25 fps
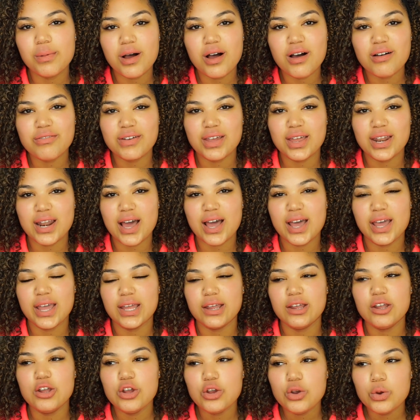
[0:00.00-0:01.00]
off and
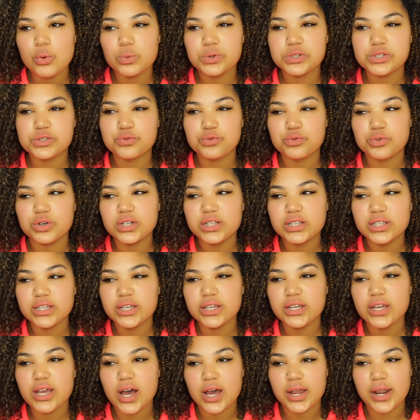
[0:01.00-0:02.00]
I was
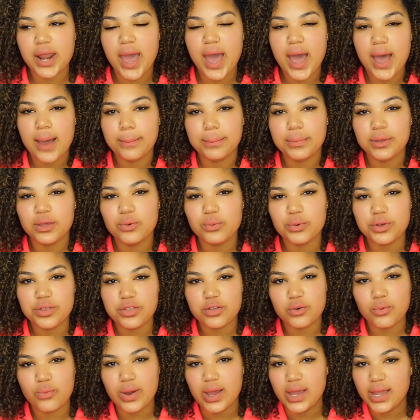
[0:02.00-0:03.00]
really unhappy
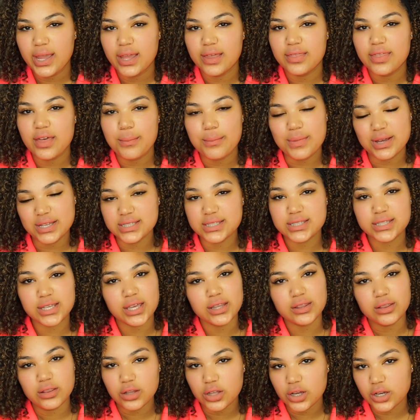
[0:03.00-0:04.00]
with the way that my
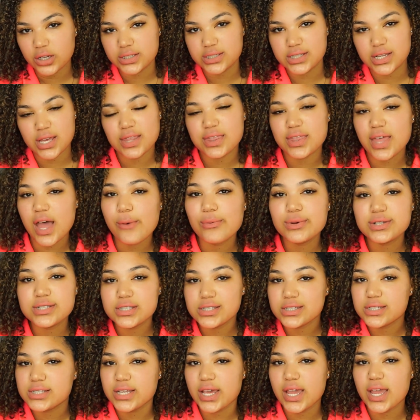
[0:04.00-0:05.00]
skin looked, and that was
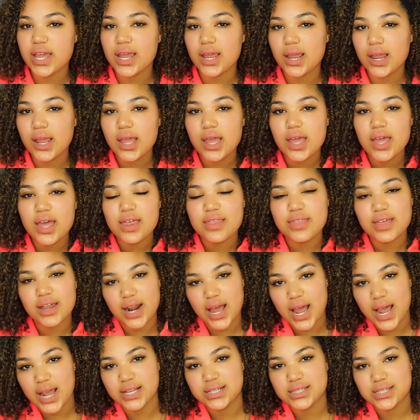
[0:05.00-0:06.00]
the day
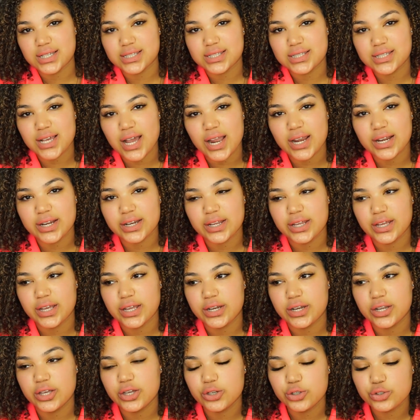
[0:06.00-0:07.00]
that I
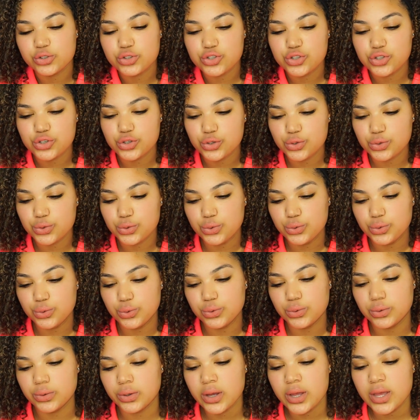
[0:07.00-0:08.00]
decided
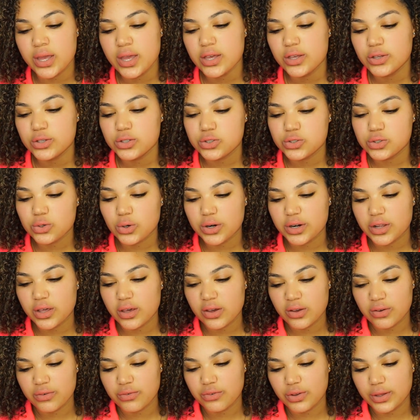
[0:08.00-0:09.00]
to sort
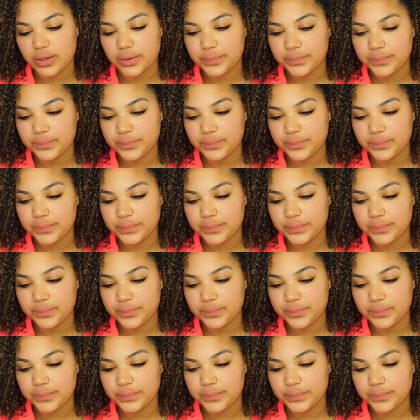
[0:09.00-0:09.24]
of